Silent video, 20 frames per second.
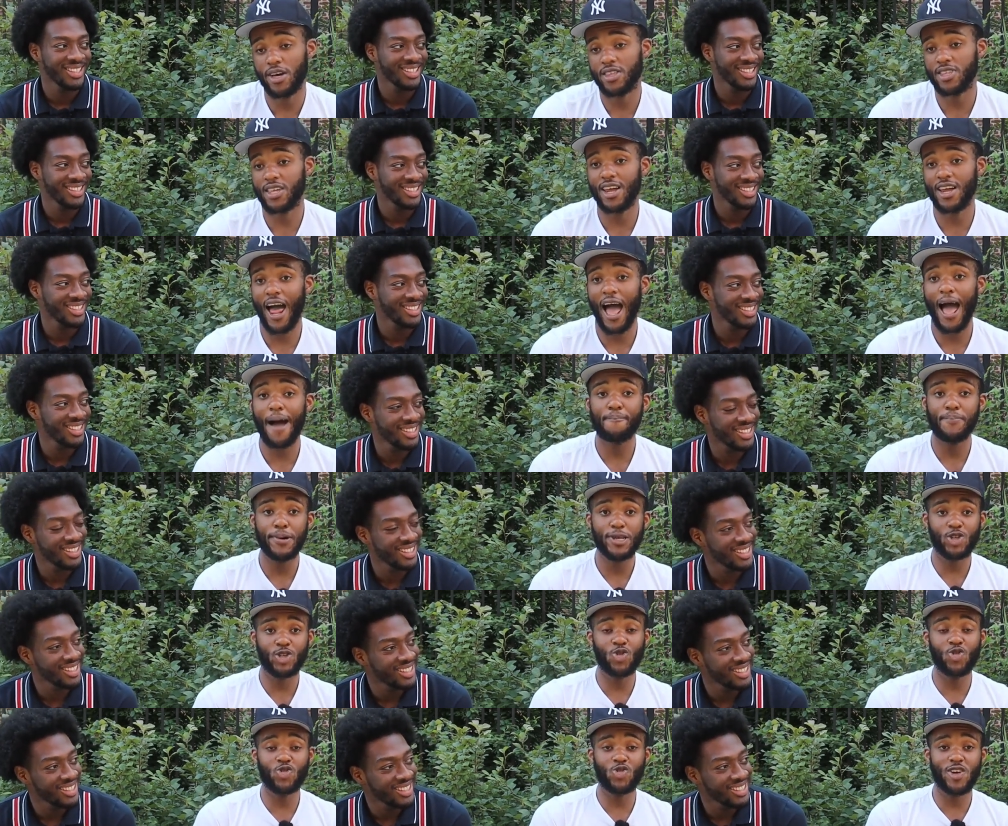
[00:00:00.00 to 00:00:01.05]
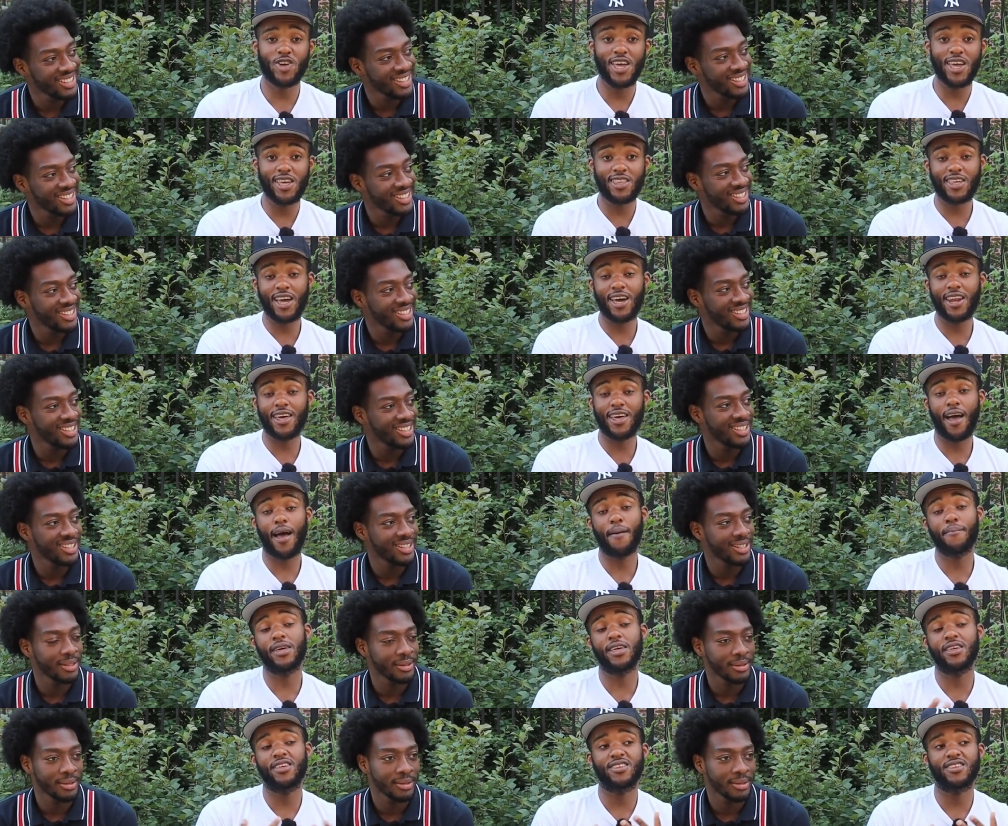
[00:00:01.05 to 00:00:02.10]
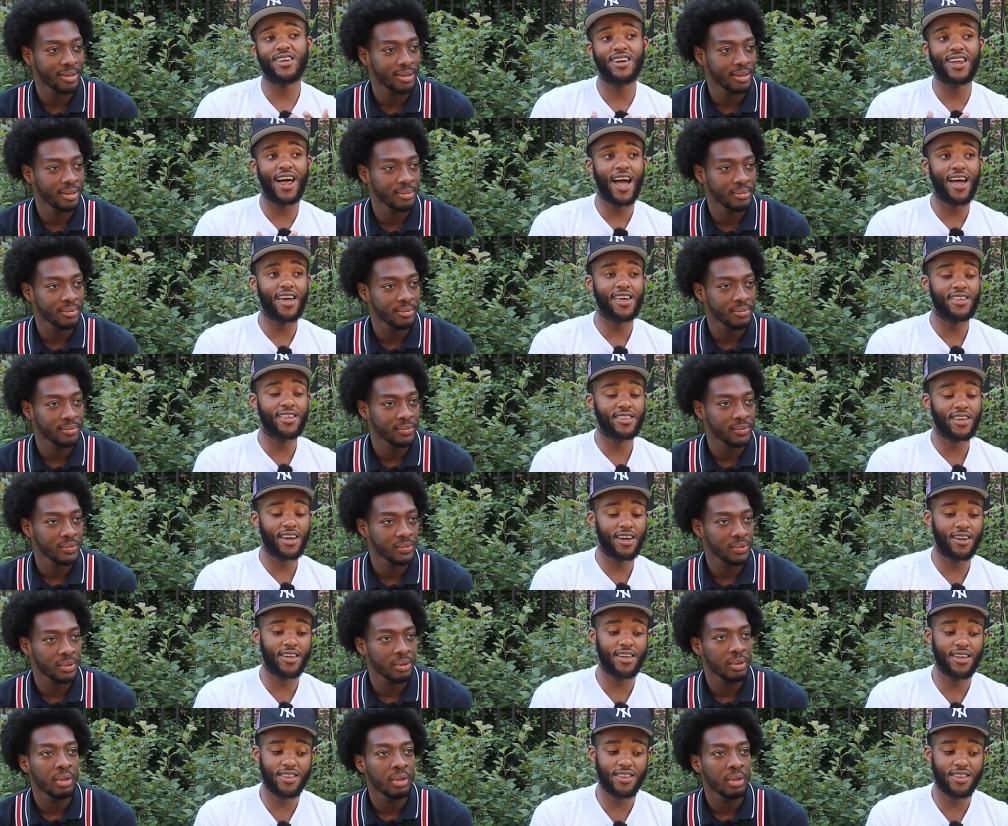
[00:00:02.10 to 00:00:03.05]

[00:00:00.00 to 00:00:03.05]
Speaker 1: But, son, I put 200, he said it. I mean, son, he said a